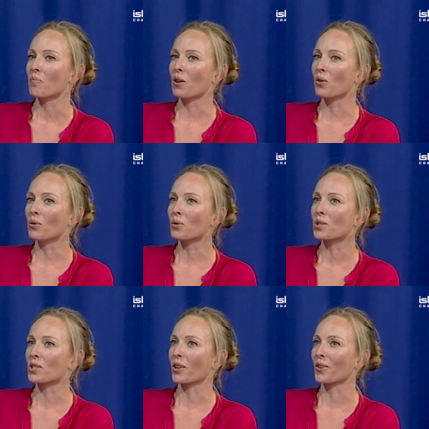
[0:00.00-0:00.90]
But
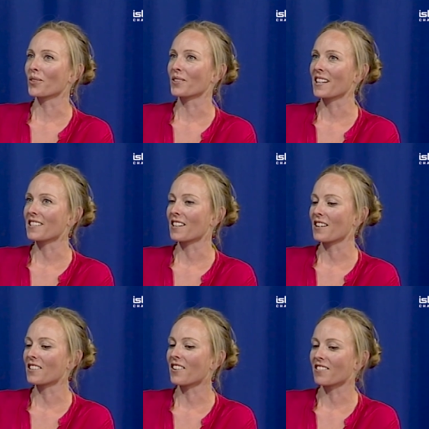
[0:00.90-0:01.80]
also, there's
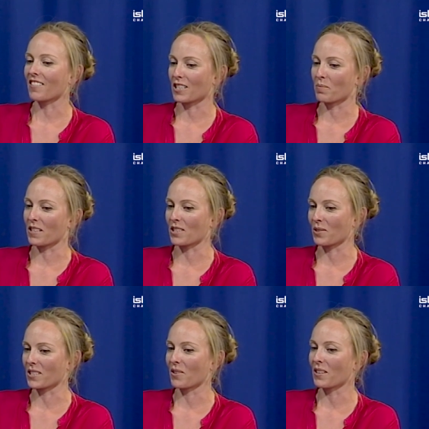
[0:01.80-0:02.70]
another aspect
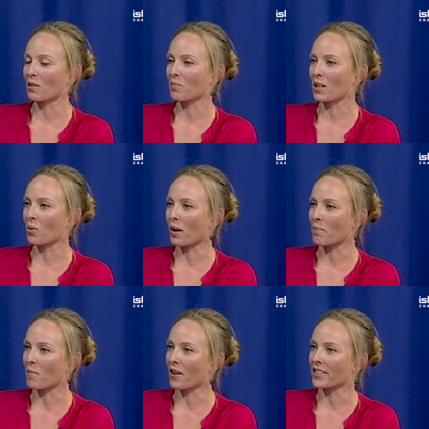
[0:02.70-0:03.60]
to it. So it can be
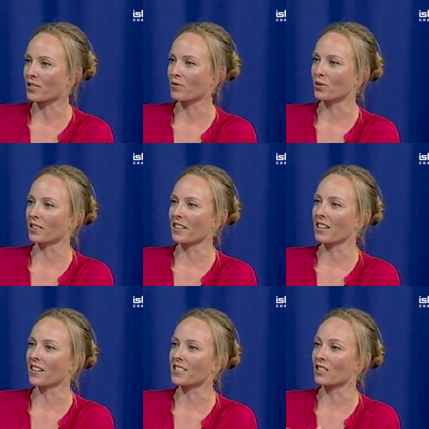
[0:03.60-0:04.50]
quite mindful, like
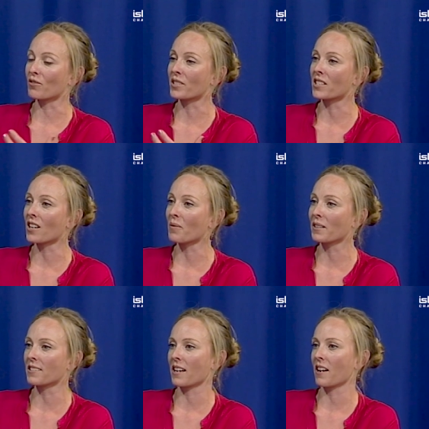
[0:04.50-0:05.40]
the idea of
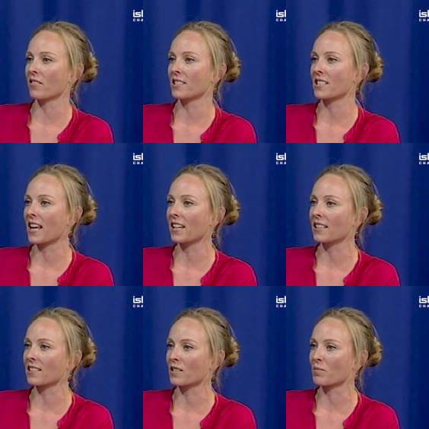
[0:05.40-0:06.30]
slowing down and
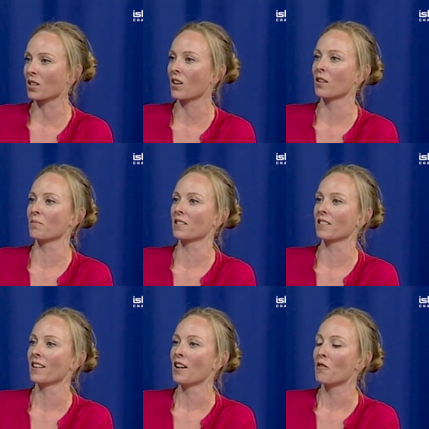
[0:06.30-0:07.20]
taking some time
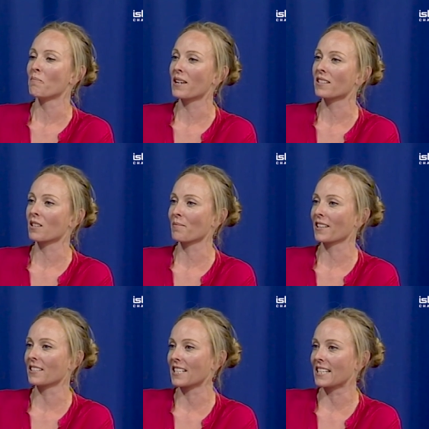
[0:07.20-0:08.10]
to make
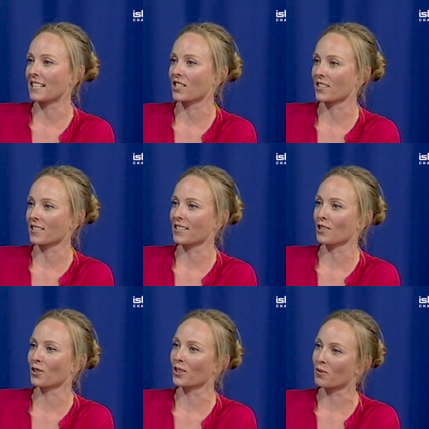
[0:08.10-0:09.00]
something delicious
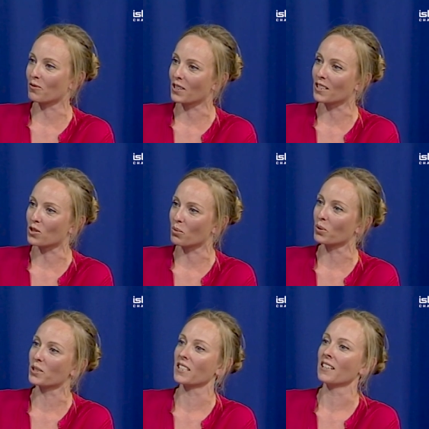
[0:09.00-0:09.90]
that you're going to feed your
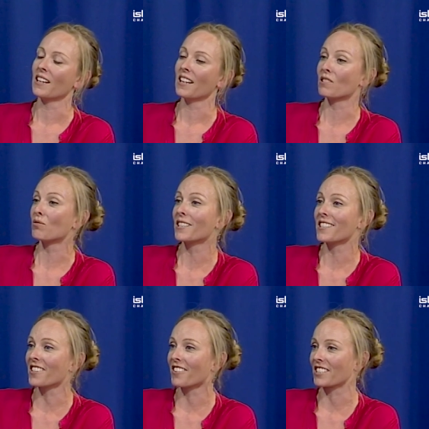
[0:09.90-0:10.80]
body. It's
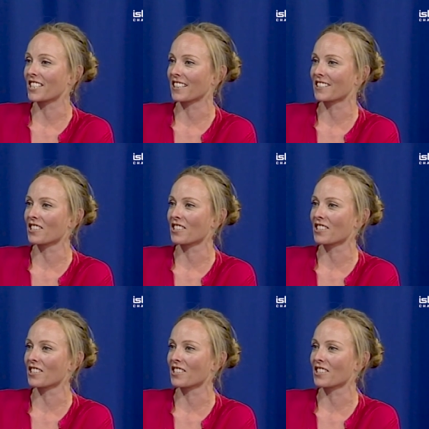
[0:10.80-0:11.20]
really nourishing.